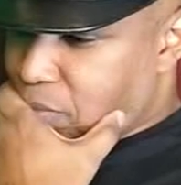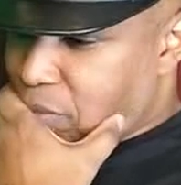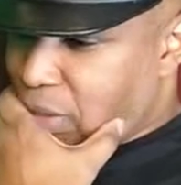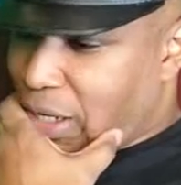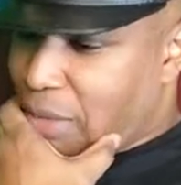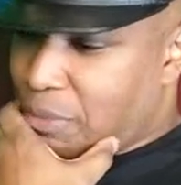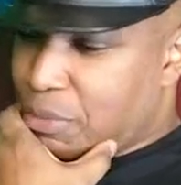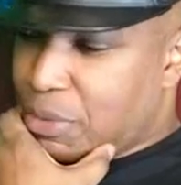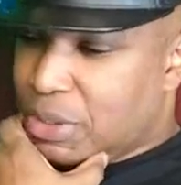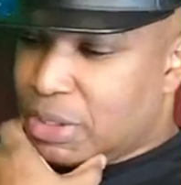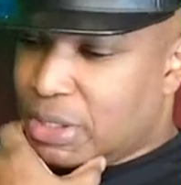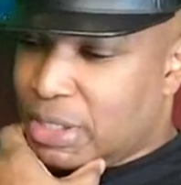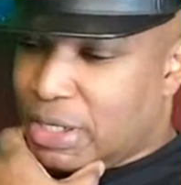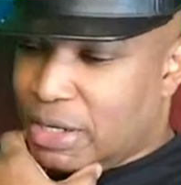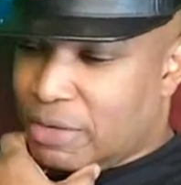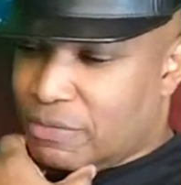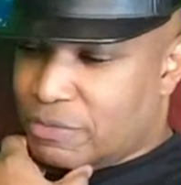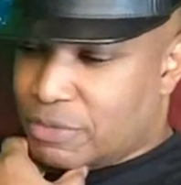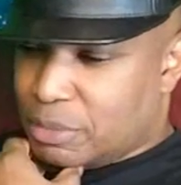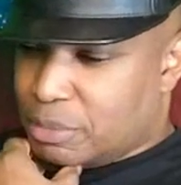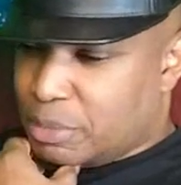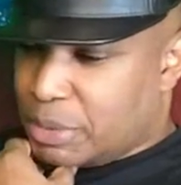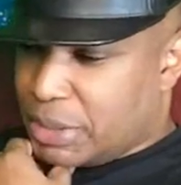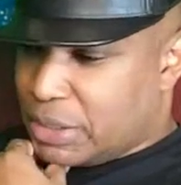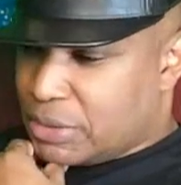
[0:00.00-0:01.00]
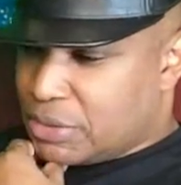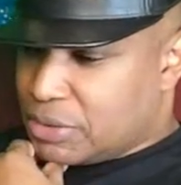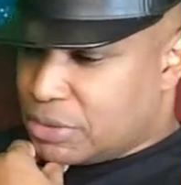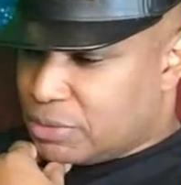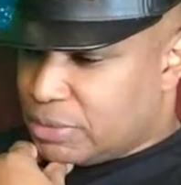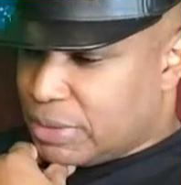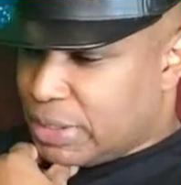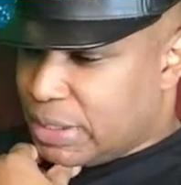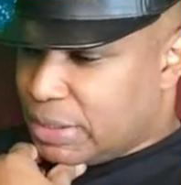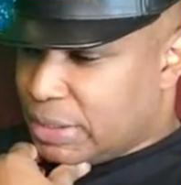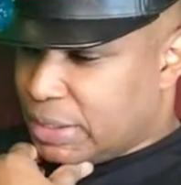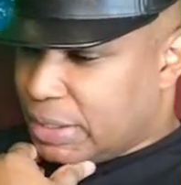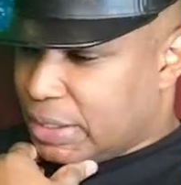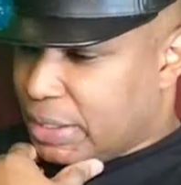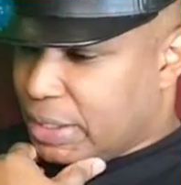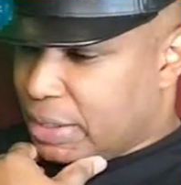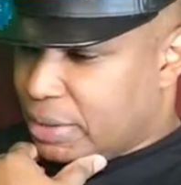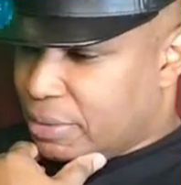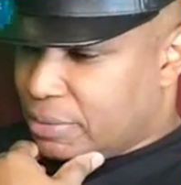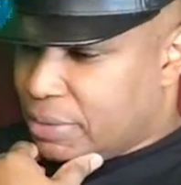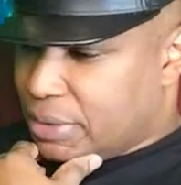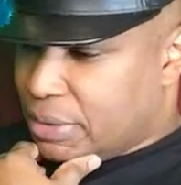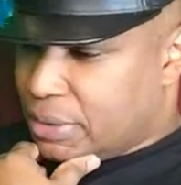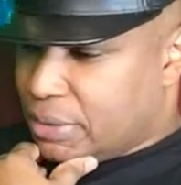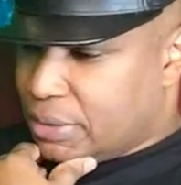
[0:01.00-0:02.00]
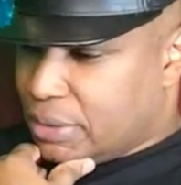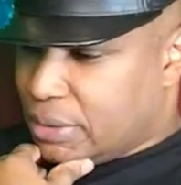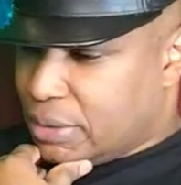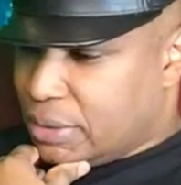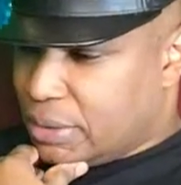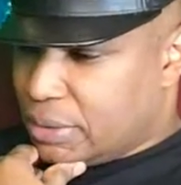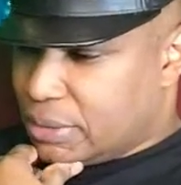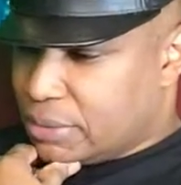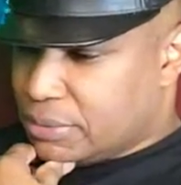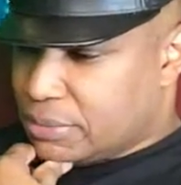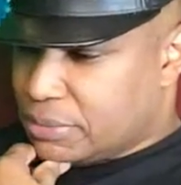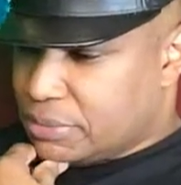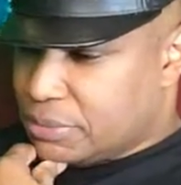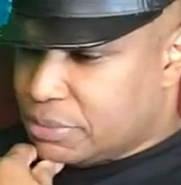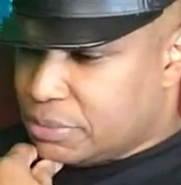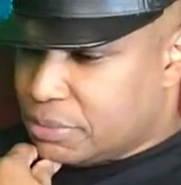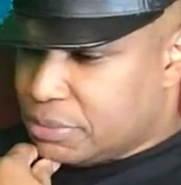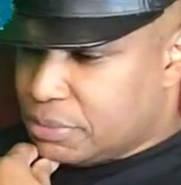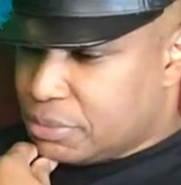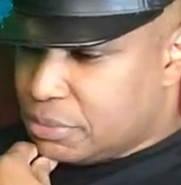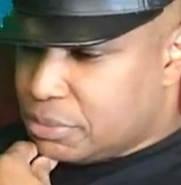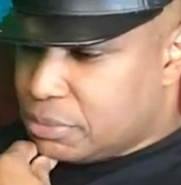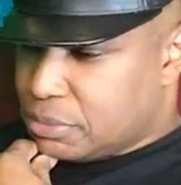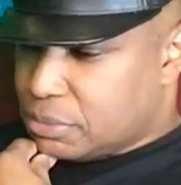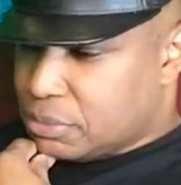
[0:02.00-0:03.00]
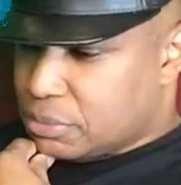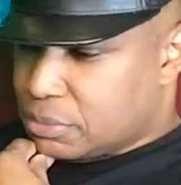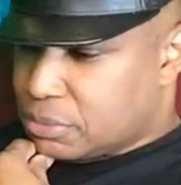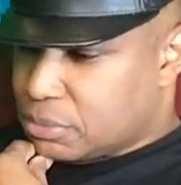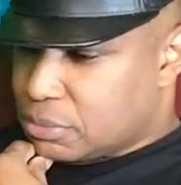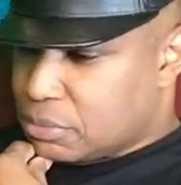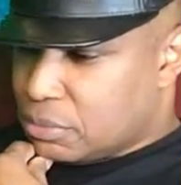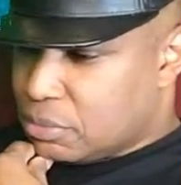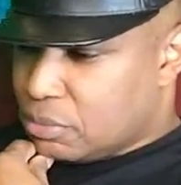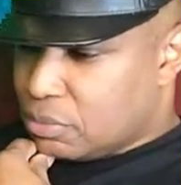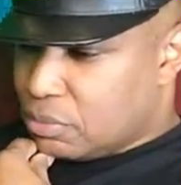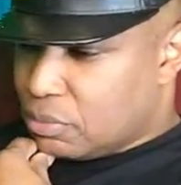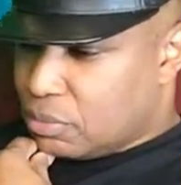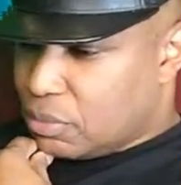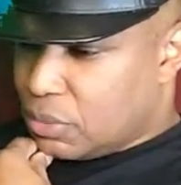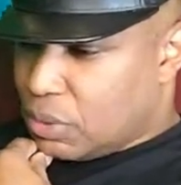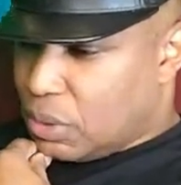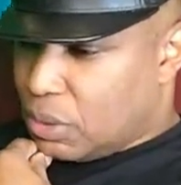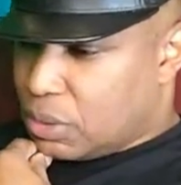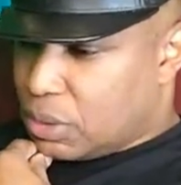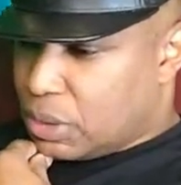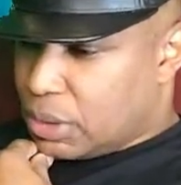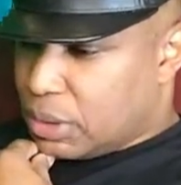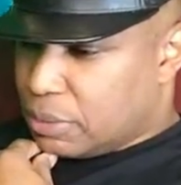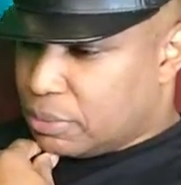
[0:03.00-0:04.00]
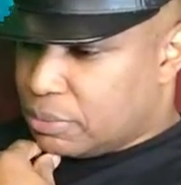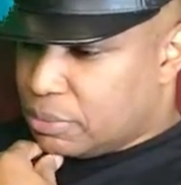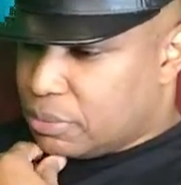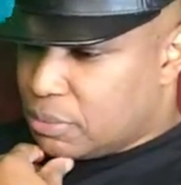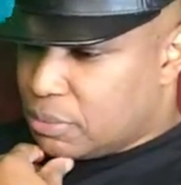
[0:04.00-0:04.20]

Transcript: I'm gonna have to bounce around. I can't read it all. Okay.